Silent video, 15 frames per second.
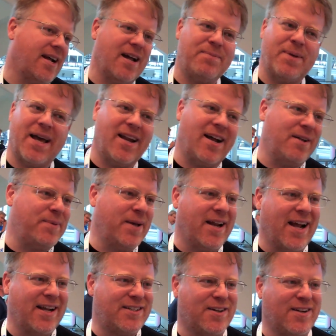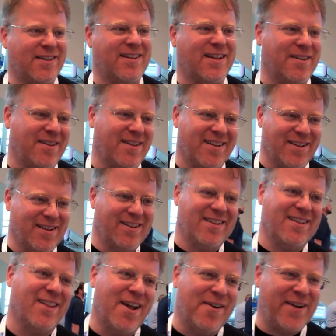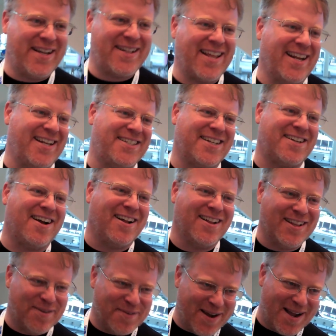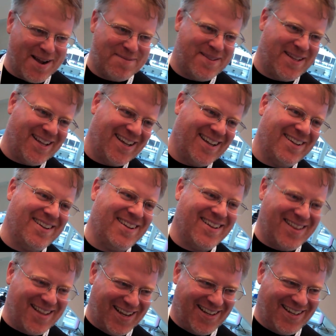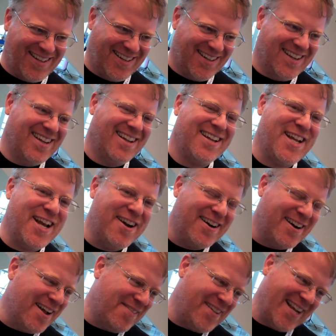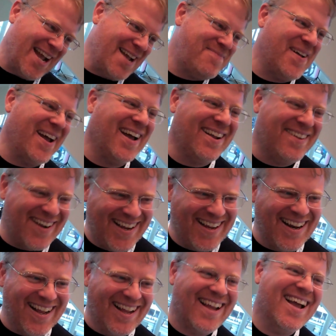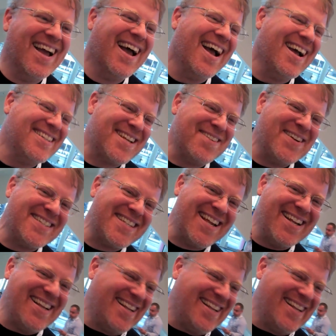I told Loic that he should call Le Web the year of the iPad, right? Yeah. And somebody said,